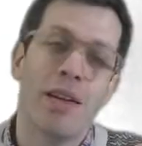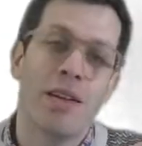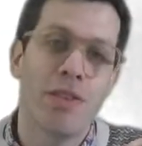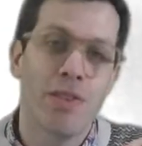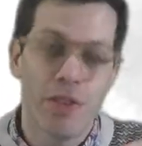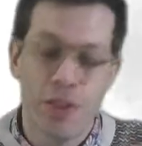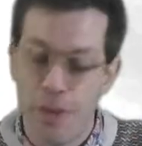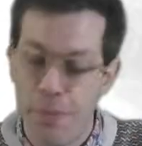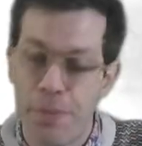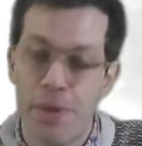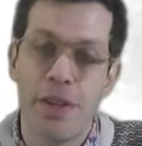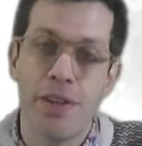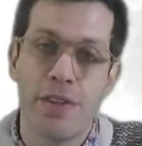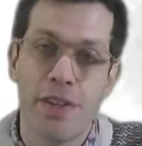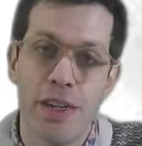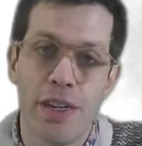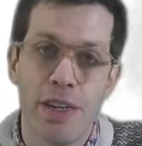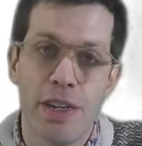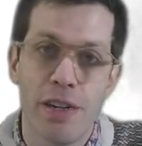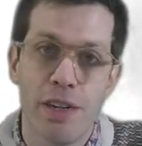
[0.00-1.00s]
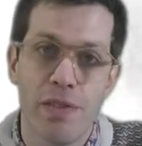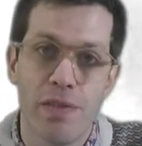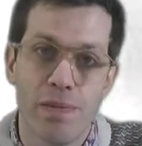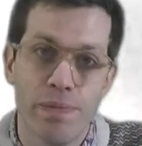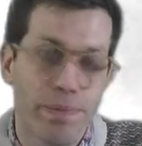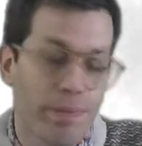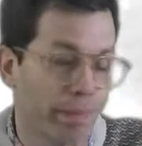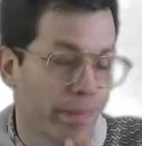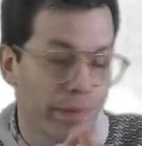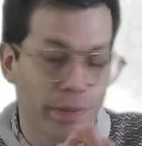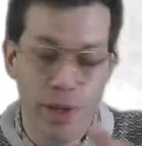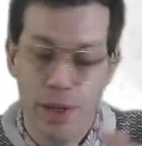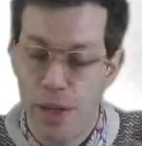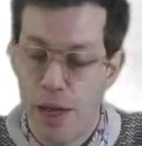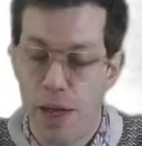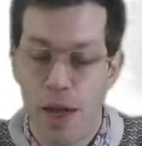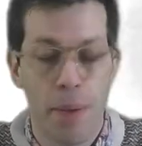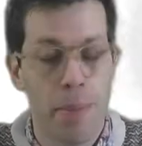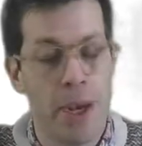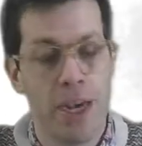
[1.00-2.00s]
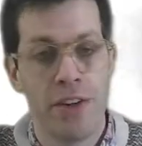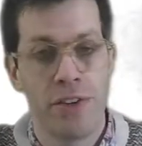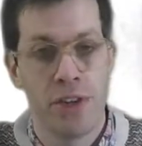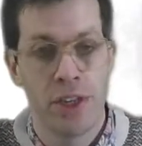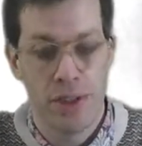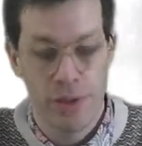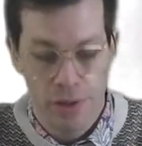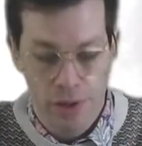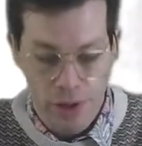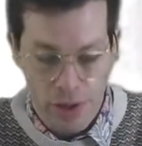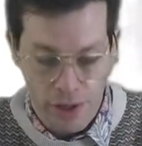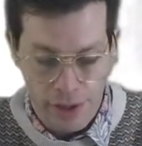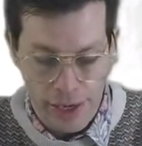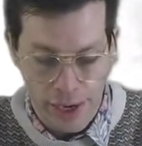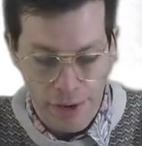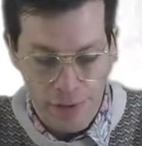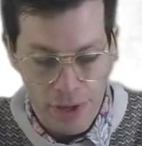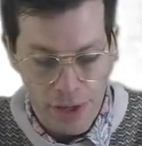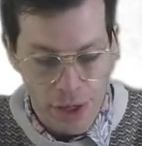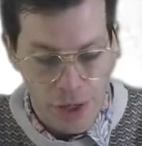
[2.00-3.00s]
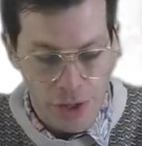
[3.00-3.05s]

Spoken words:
slip this in, amazing. Okay,